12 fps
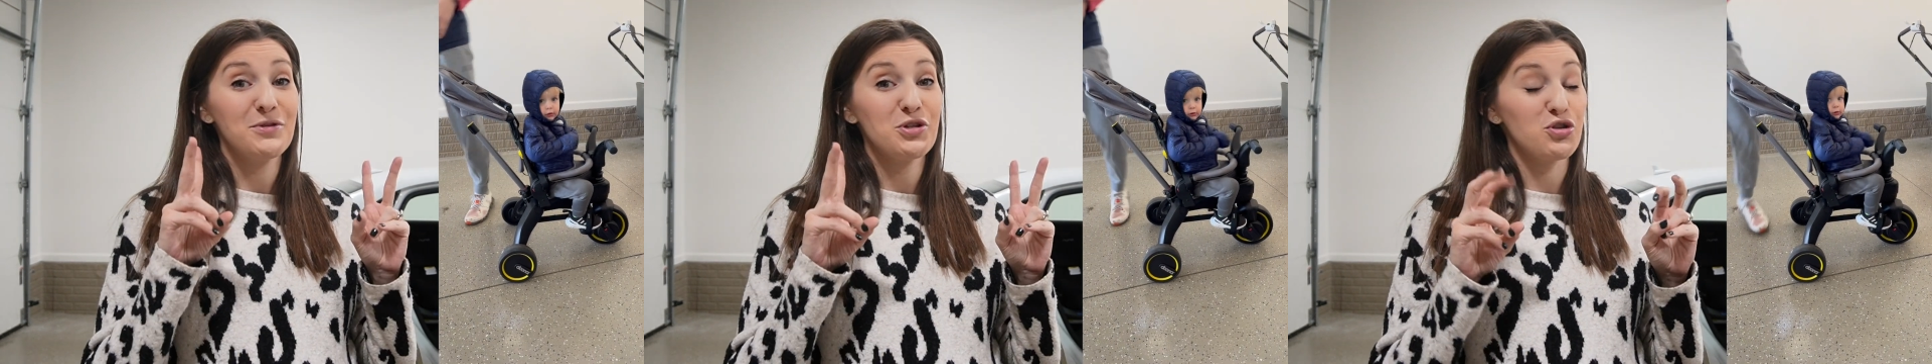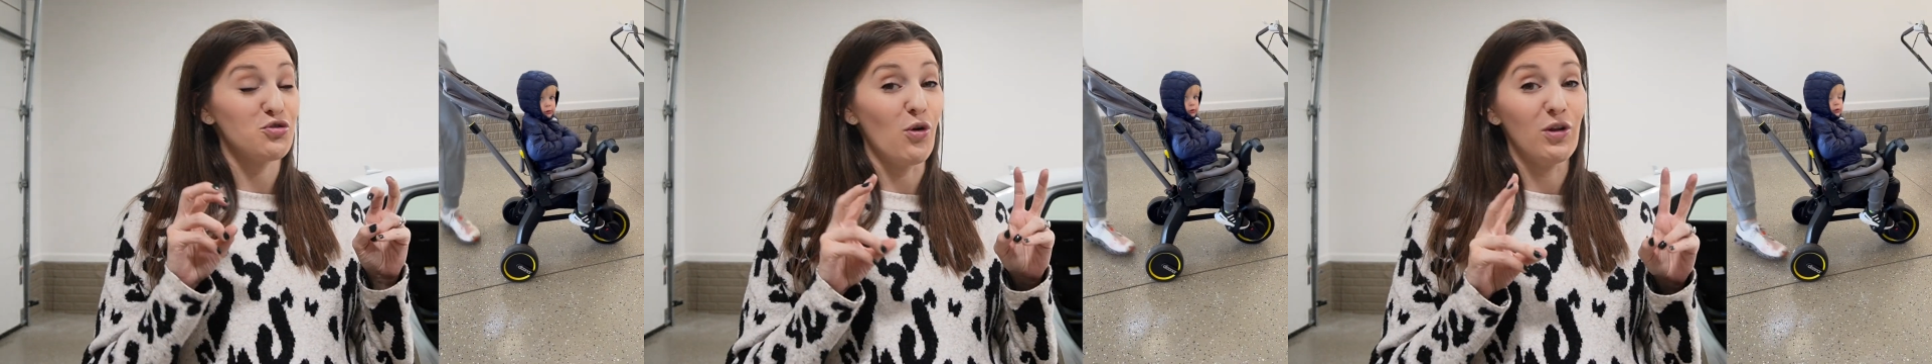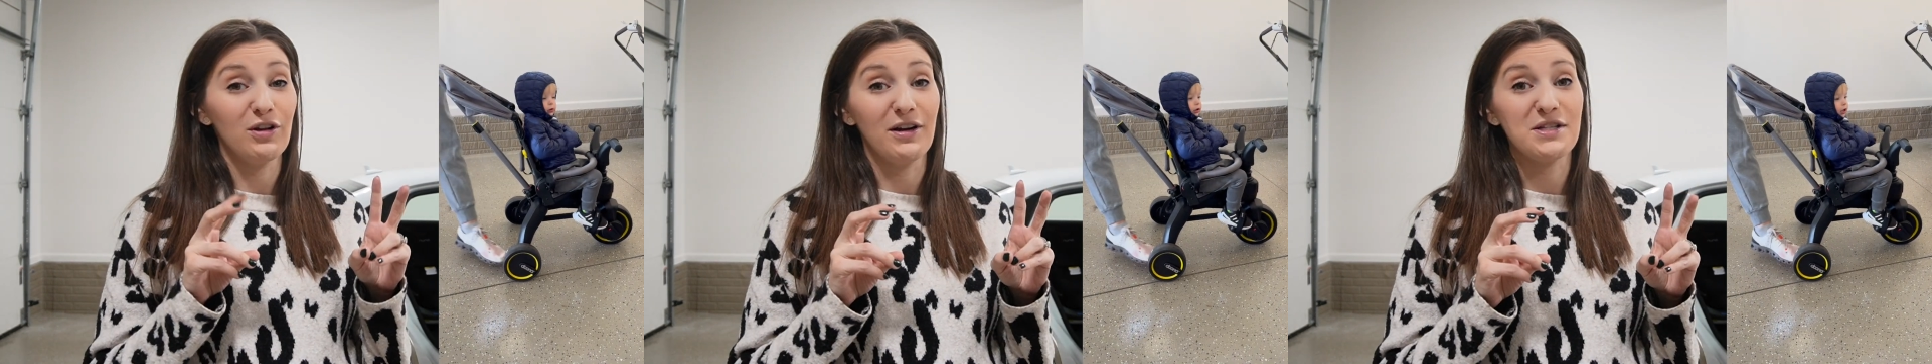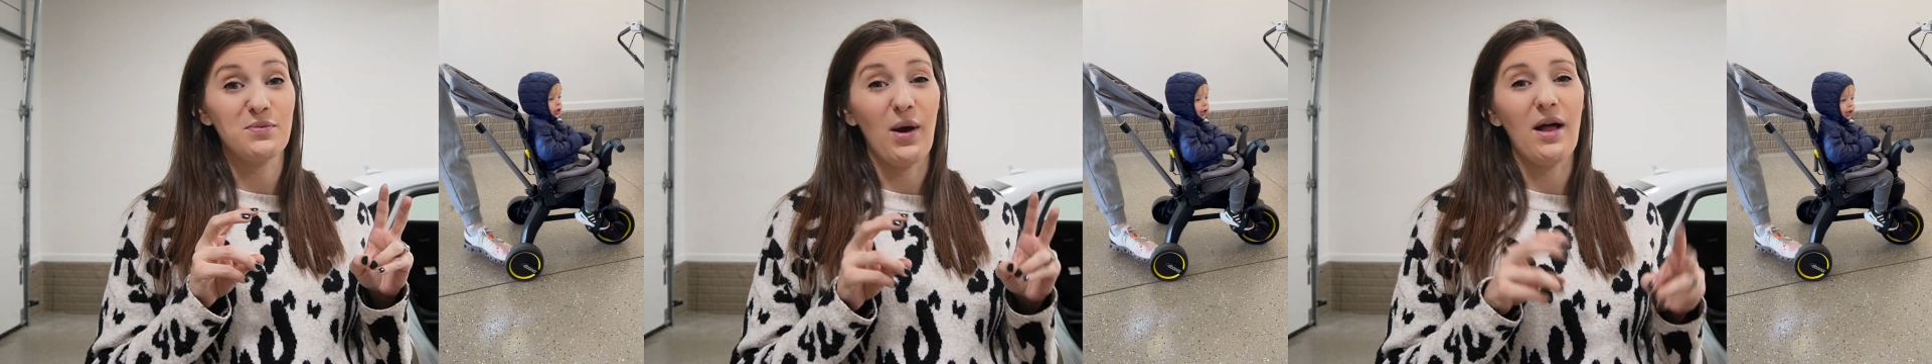stroller
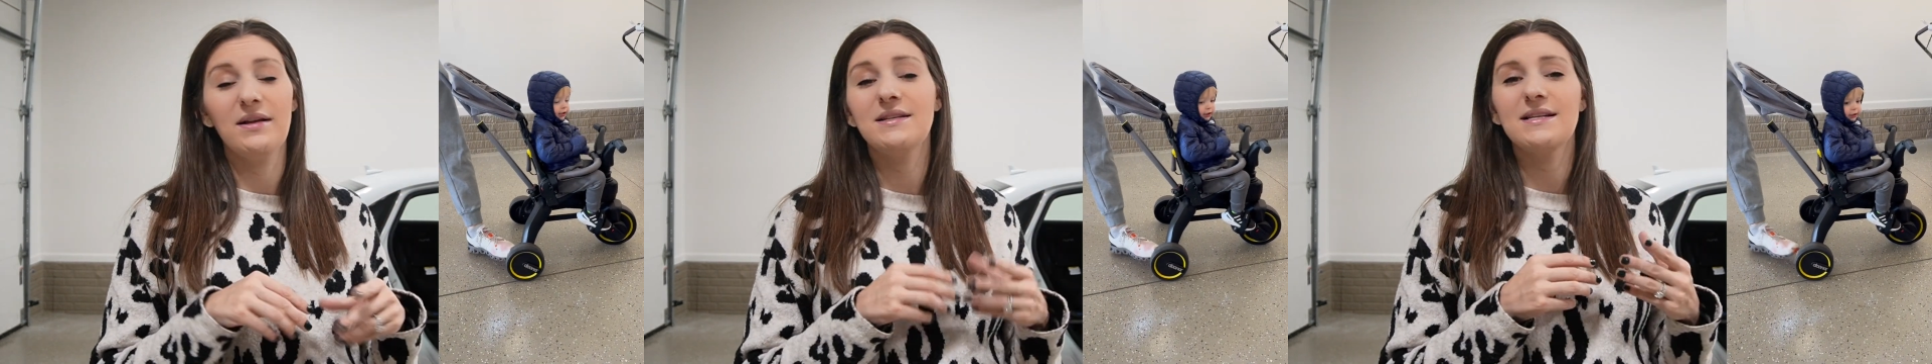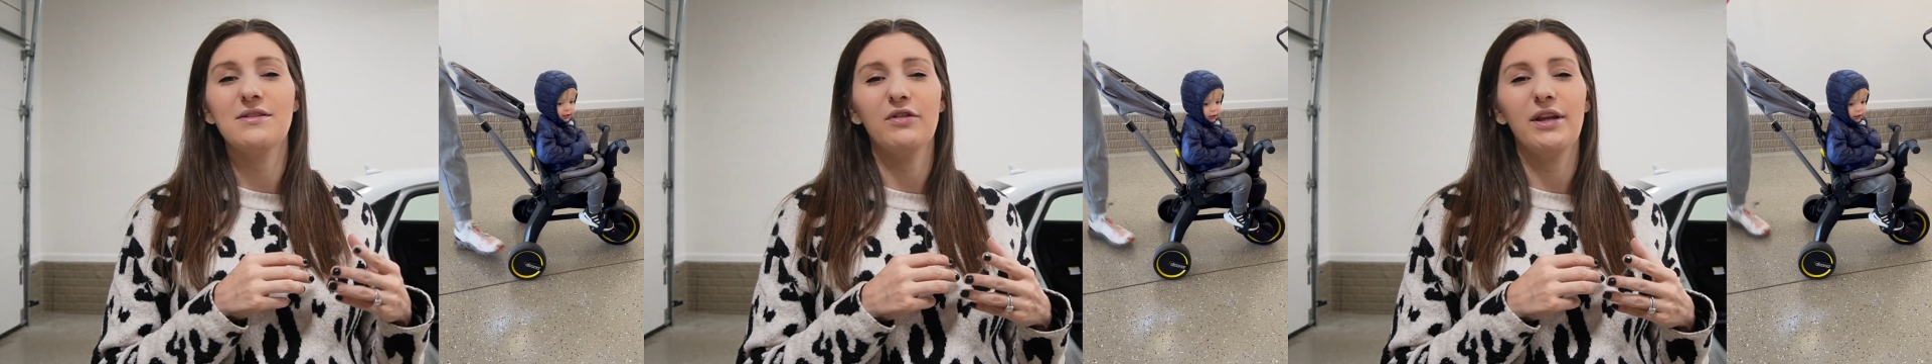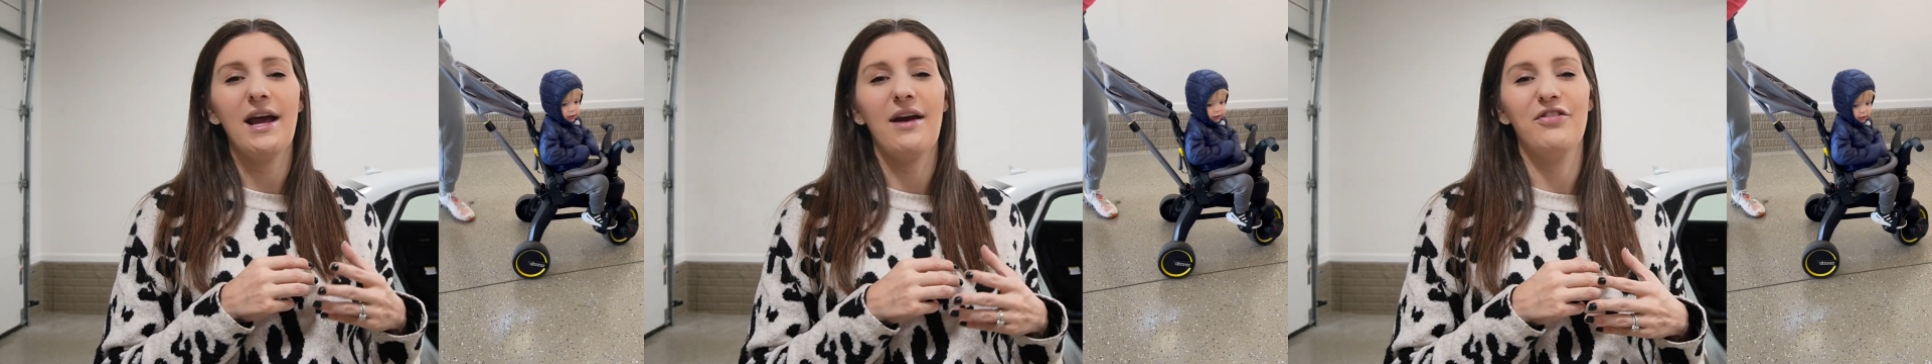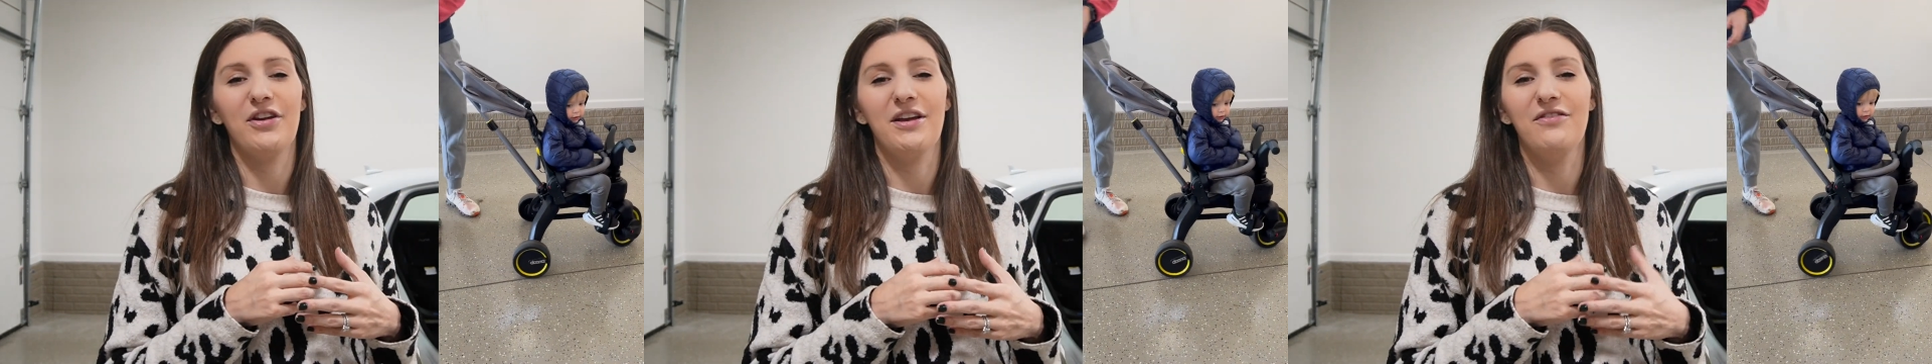as well. It doesn't really
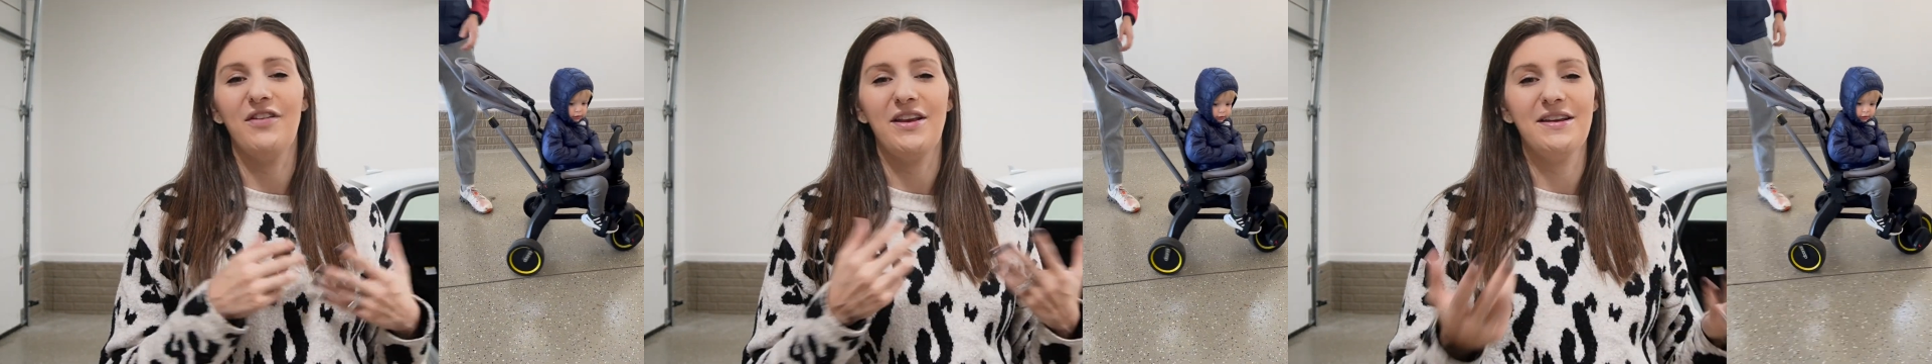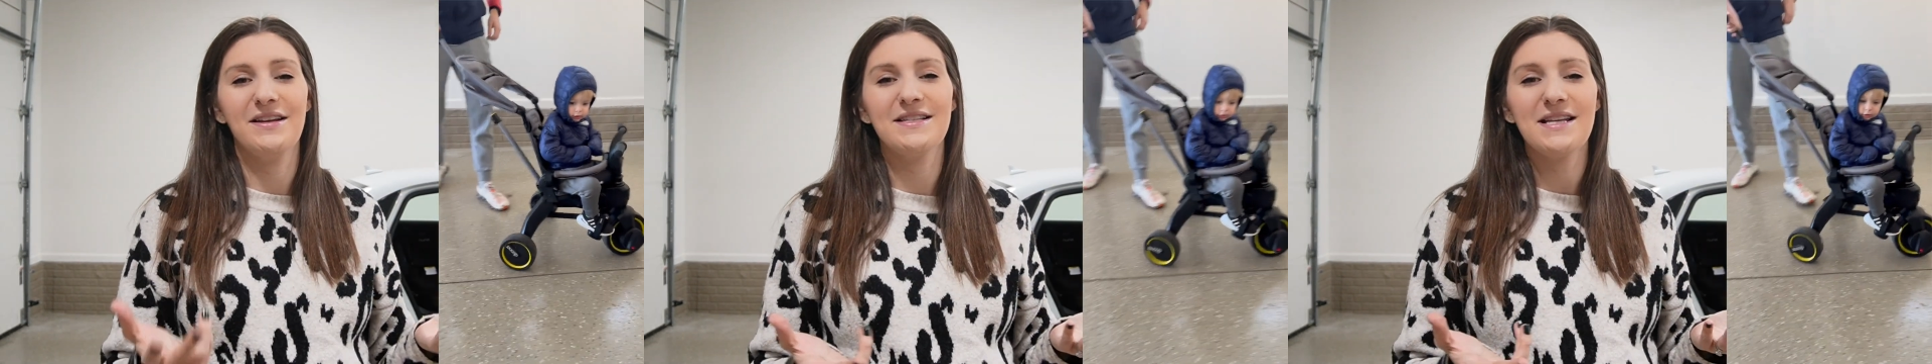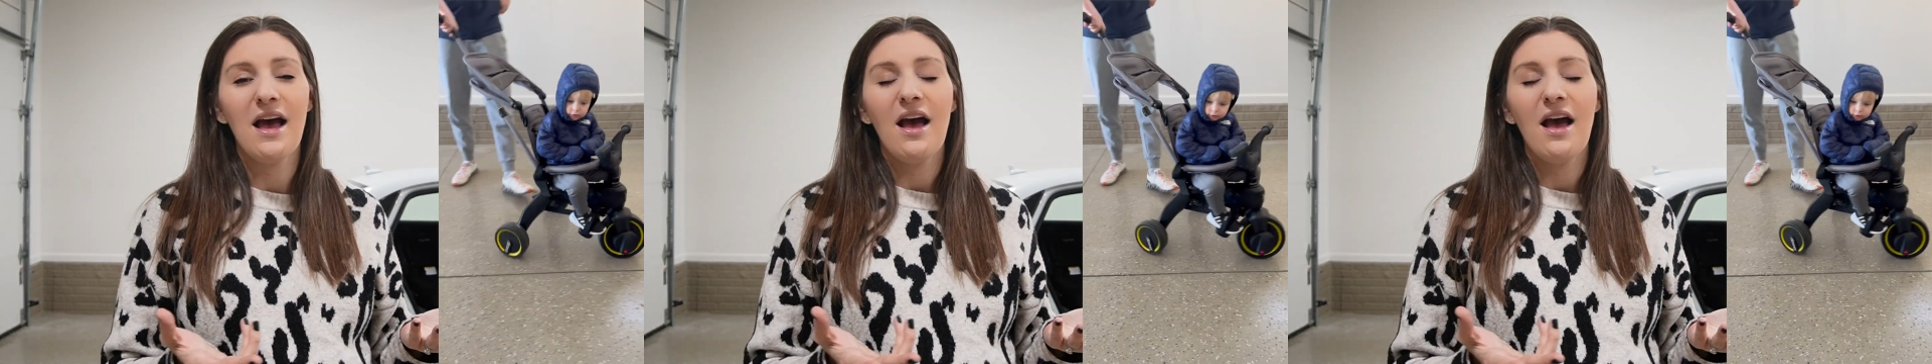have the convenience